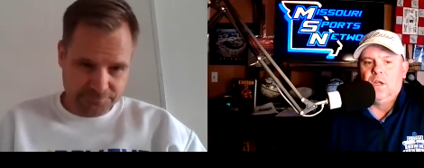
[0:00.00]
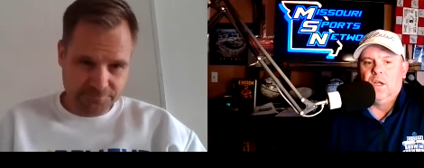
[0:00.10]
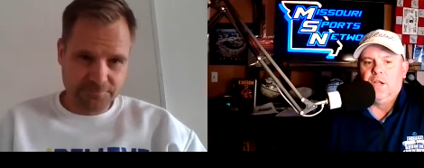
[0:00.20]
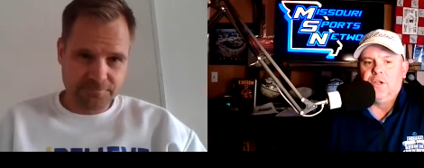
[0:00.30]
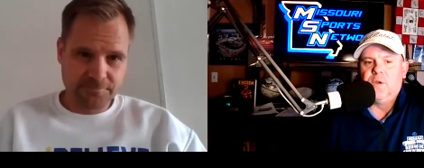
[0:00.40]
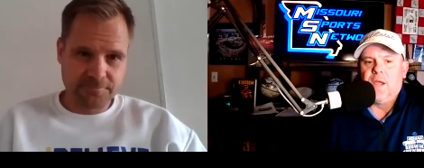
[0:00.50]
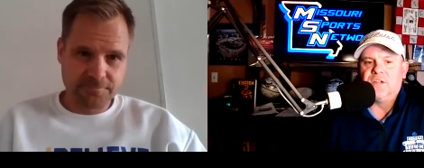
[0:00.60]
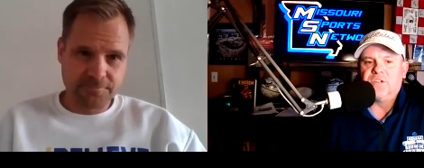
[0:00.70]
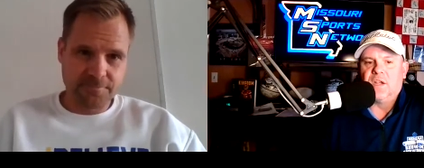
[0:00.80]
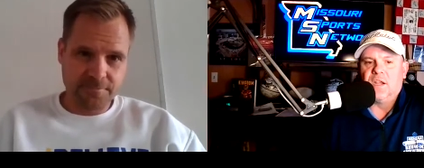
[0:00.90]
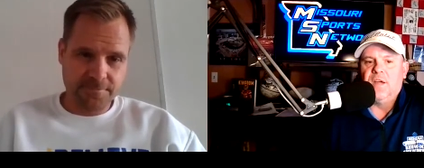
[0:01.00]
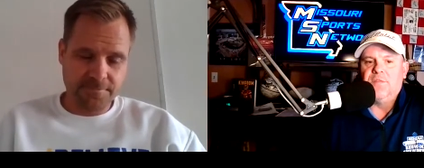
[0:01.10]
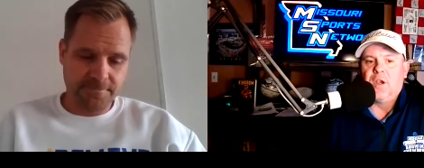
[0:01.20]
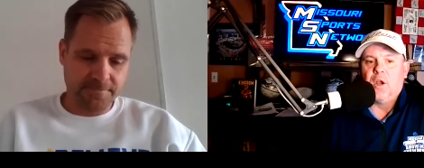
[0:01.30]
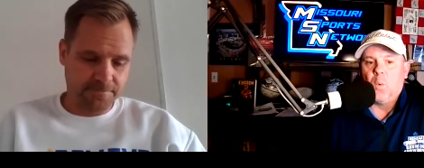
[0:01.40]
Speaker 1: Uh, you guys at
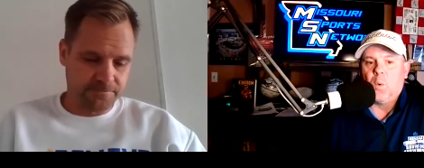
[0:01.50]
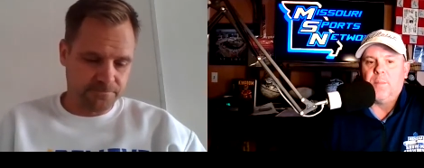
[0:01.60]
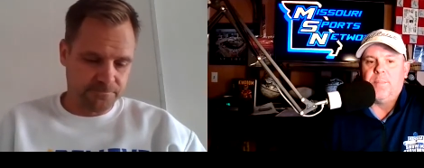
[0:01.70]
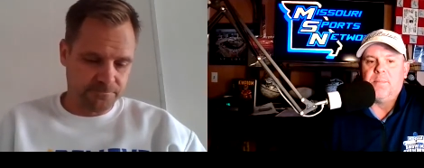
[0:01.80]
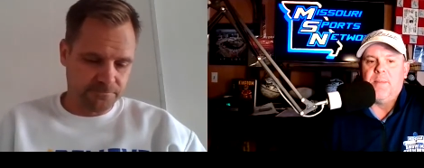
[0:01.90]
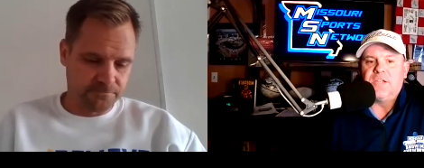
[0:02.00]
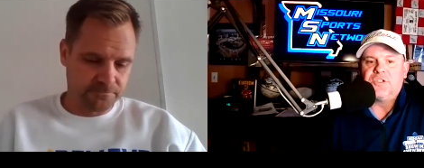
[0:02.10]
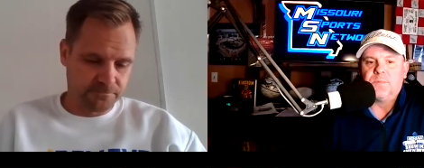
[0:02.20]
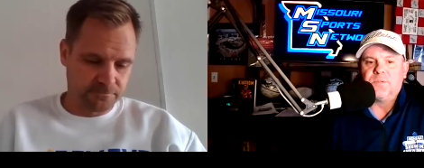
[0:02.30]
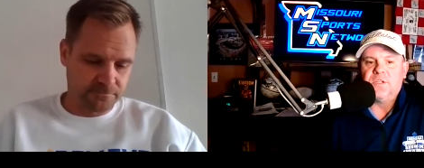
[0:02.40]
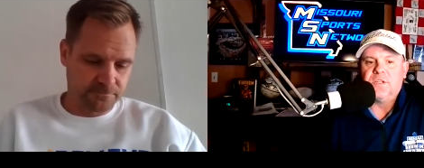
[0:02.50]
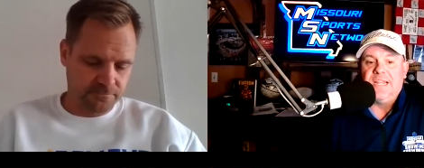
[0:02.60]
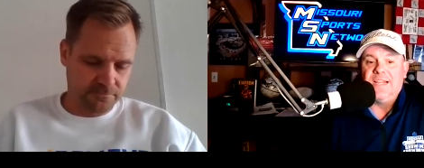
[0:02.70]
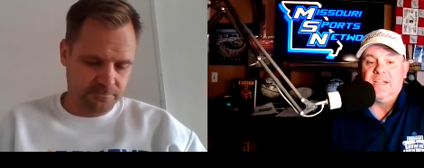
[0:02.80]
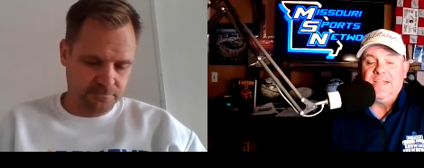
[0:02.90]
11 and 0. One of the big matchups in the
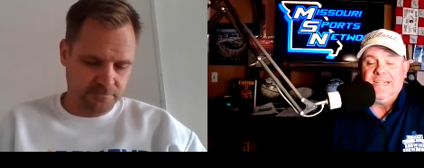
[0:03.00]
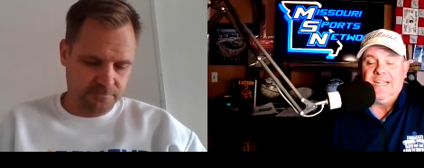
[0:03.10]
in the